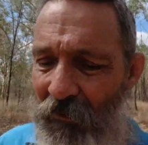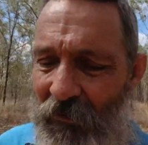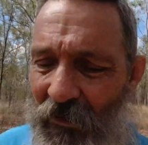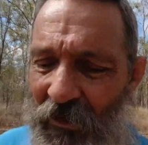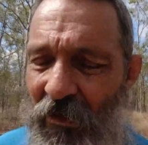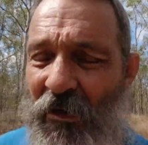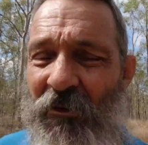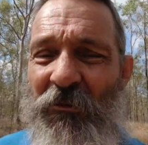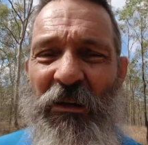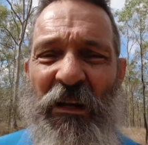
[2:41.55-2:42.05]

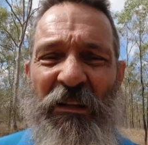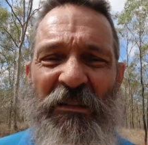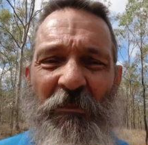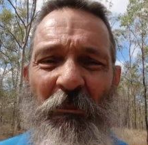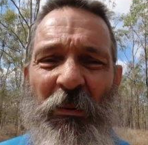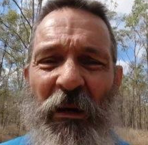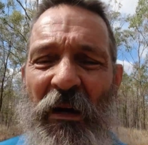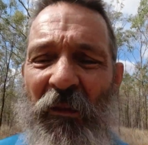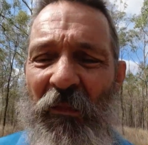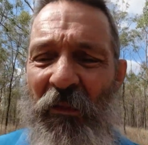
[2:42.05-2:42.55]
Yeah, even that's
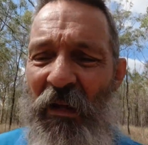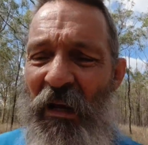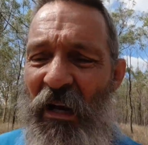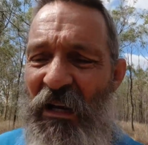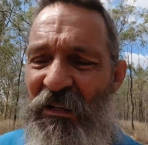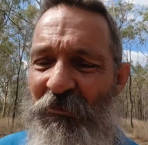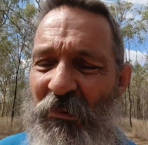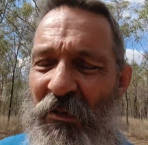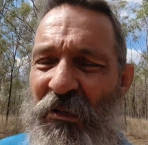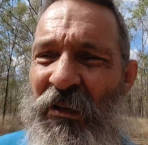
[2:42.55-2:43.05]
a pain in the
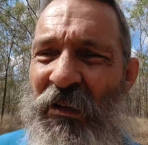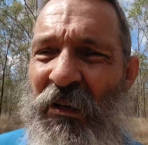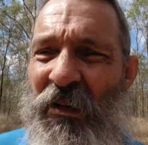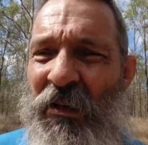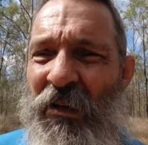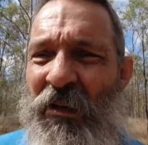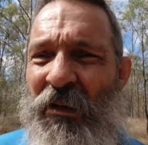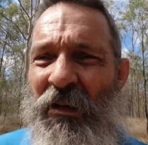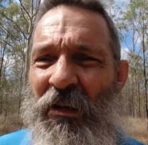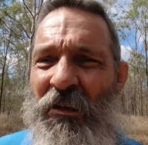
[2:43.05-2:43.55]
ass, but
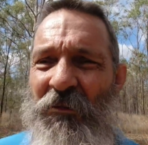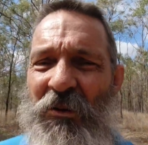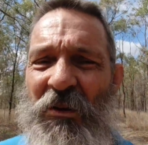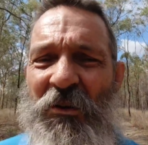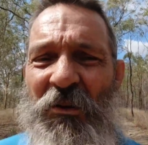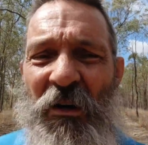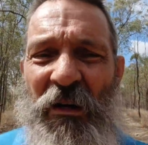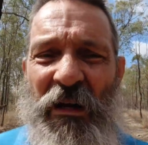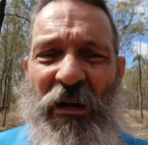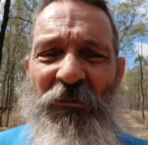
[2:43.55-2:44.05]
if
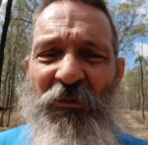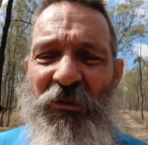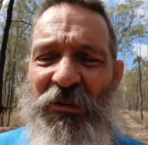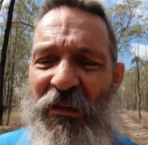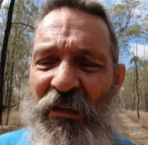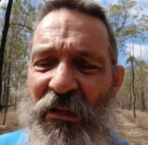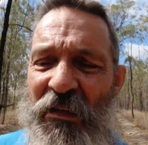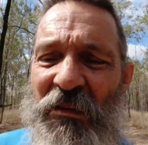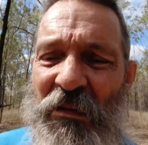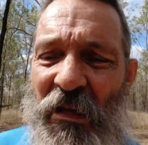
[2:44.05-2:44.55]
you got
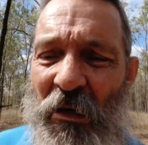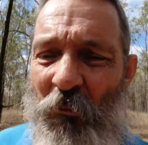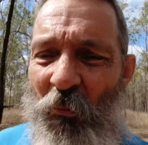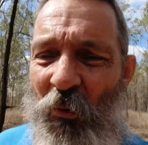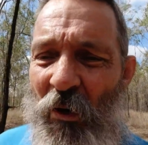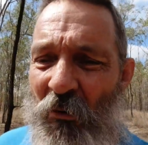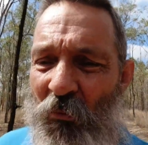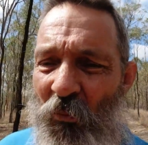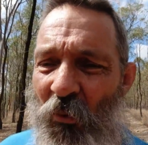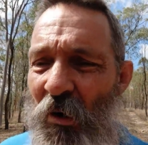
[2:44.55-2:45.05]
everything in that
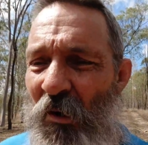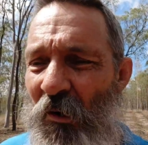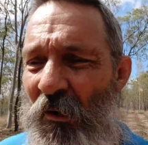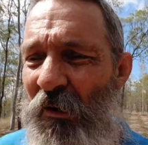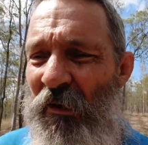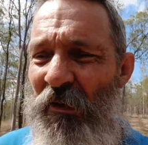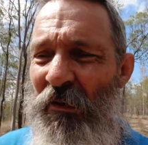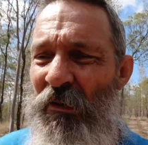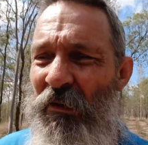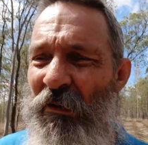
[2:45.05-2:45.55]
one
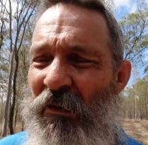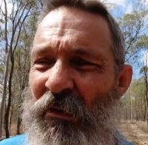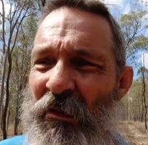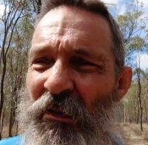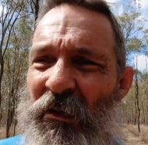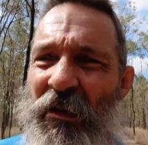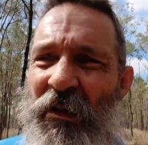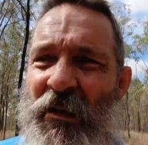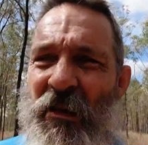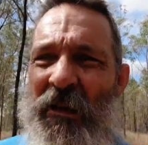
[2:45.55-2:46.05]
wallet
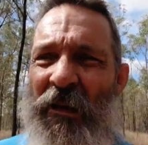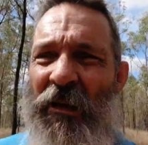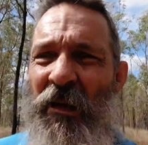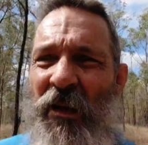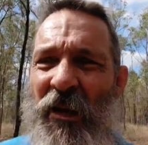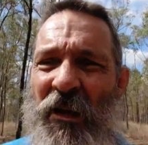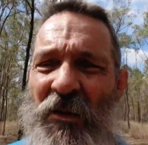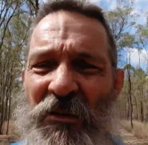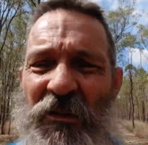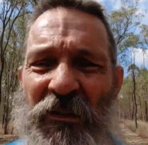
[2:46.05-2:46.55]

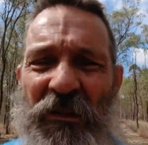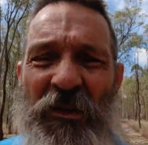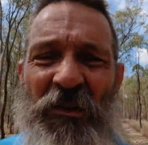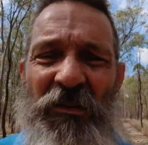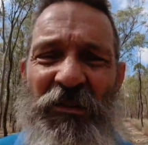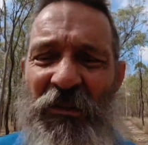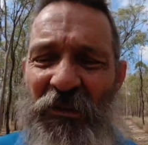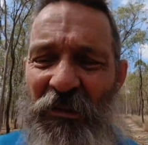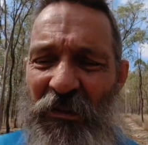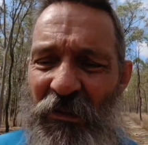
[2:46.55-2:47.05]
and you
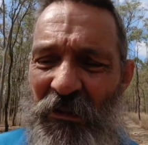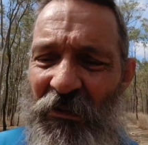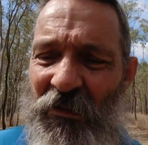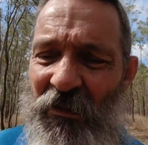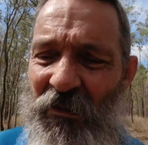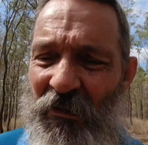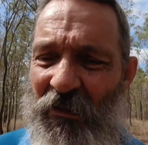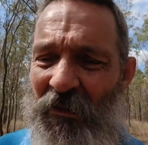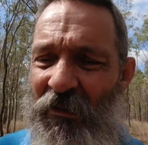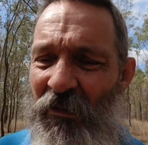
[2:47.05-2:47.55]
lose it,
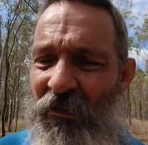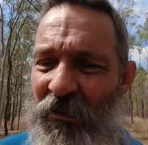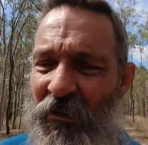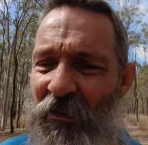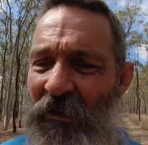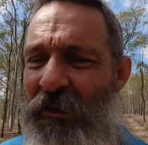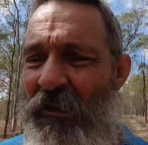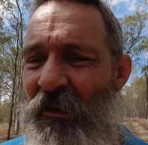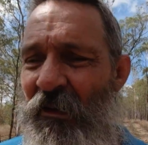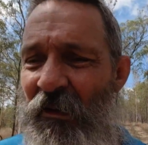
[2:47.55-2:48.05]

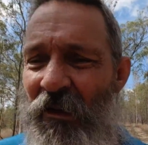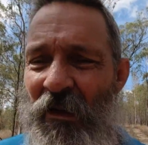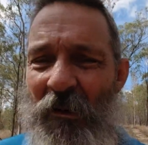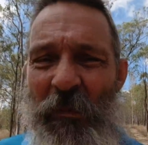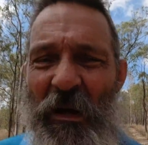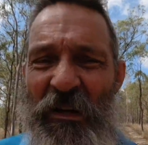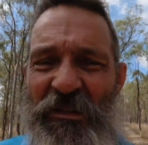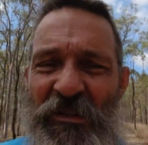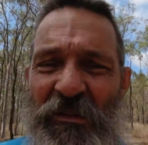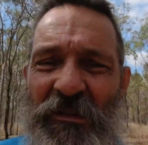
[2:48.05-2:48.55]

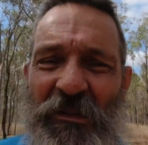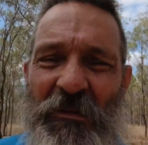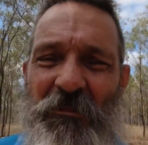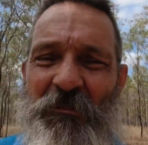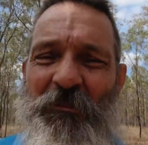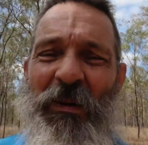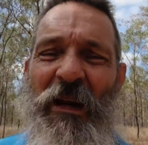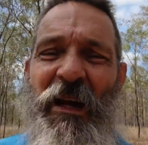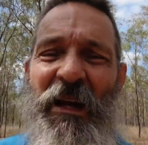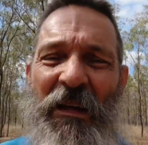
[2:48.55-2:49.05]
imagine
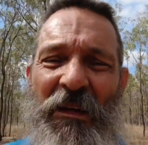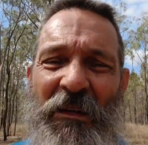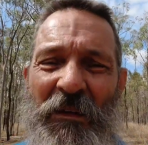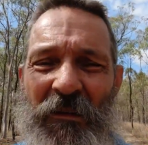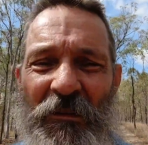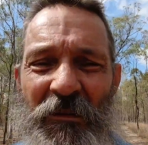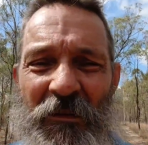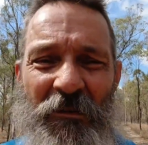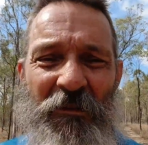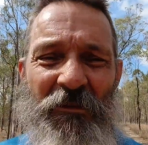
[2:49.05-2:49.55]
the
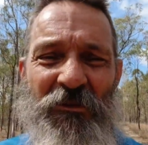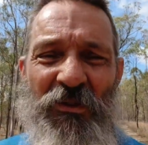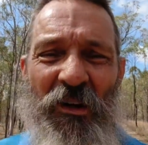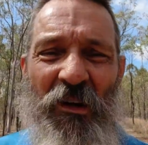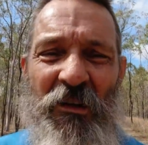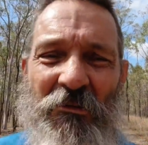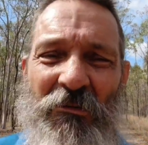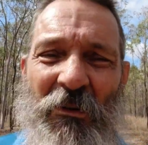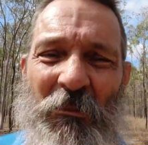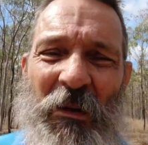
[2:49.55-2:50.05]
pain
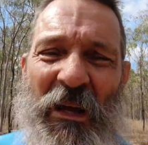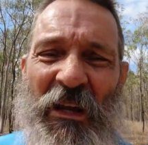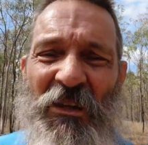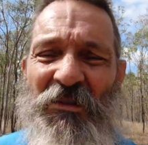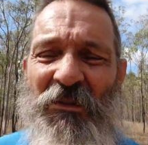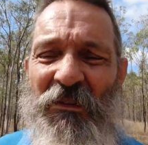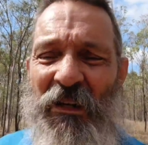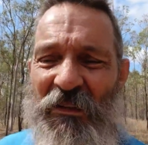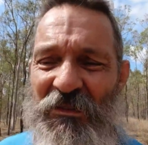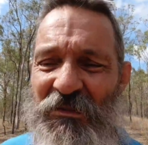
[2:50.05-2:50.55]
trying to
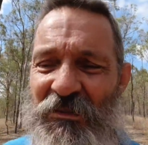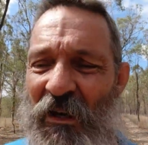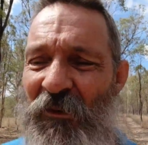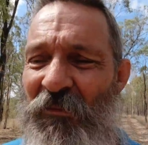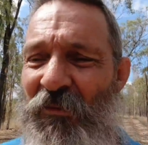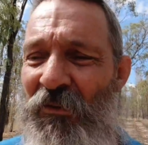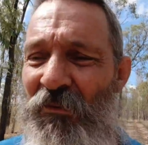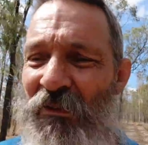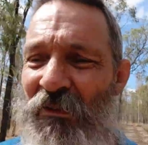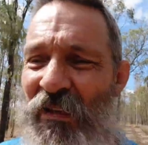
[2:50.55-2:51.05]
replace all that
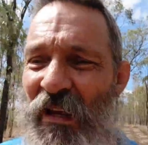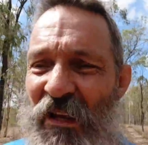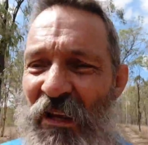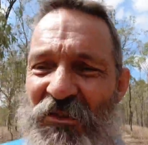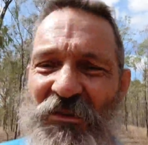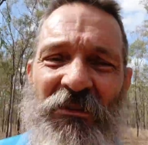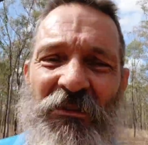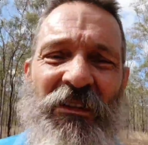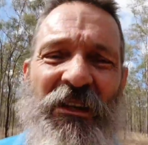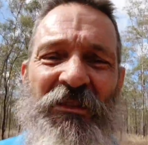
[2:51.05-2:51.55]
stuff and
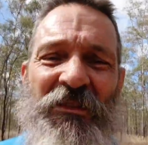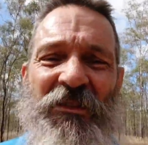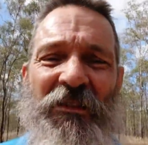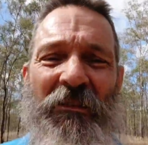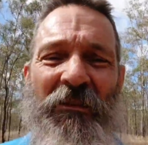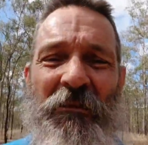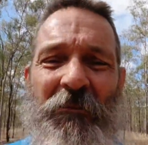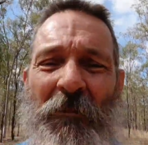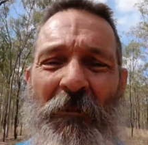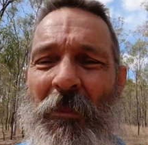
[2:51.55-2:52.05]
cancel this
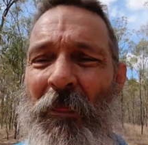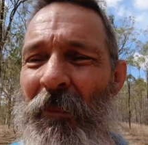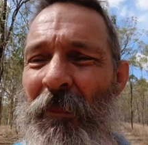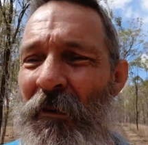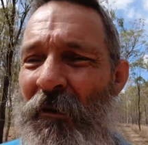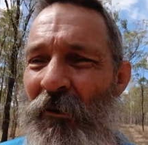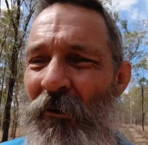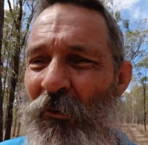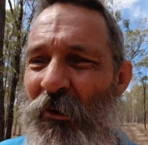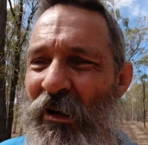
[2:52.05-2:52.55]
and
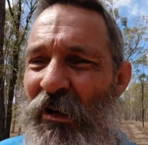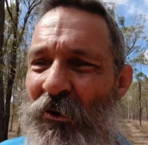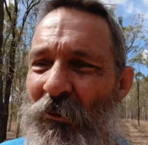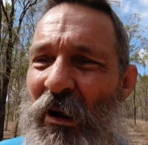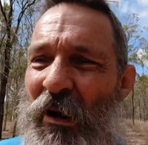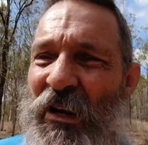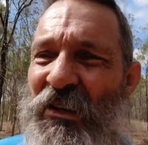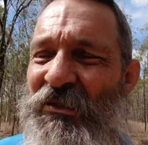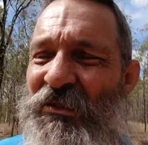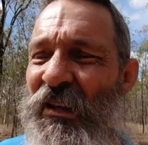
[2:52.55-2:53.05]

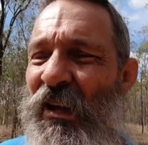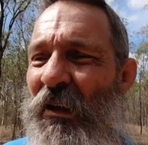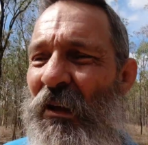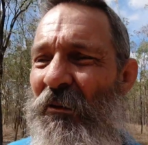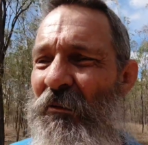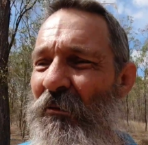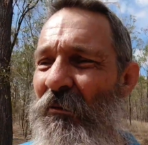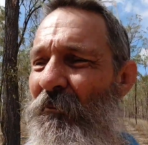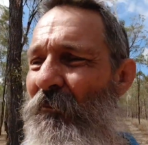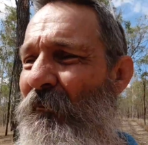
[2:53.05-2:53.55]
rearrange
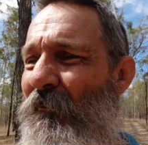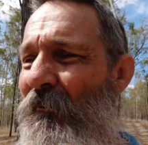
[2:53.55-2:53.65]
that.